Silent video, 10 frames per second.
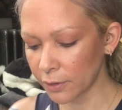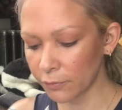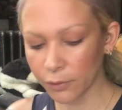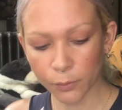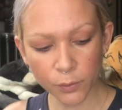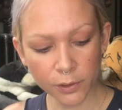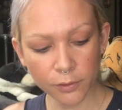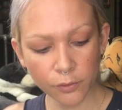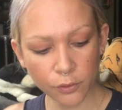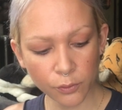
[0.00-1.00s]
I really
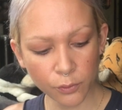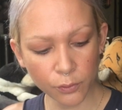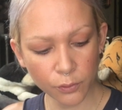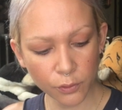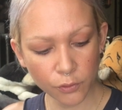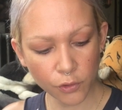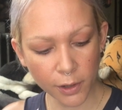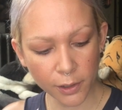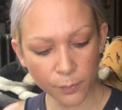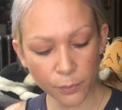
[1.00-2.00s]
wanted to
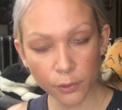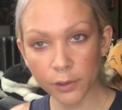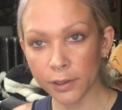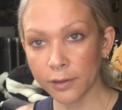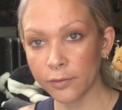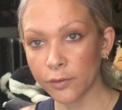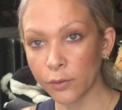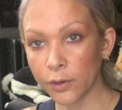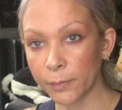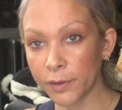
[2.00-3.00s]
try a burgundy,
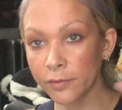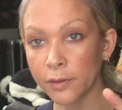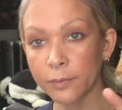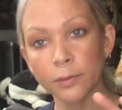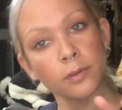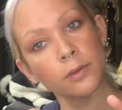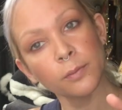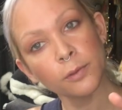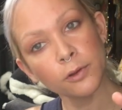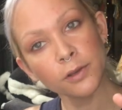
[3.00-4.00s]
so I picked up the
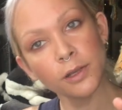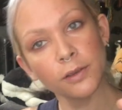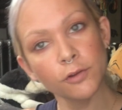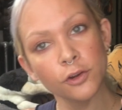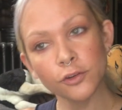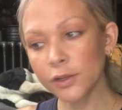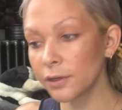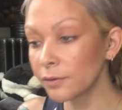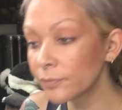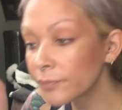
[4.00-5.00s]
burgundy
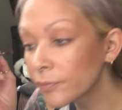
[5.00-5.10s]
version.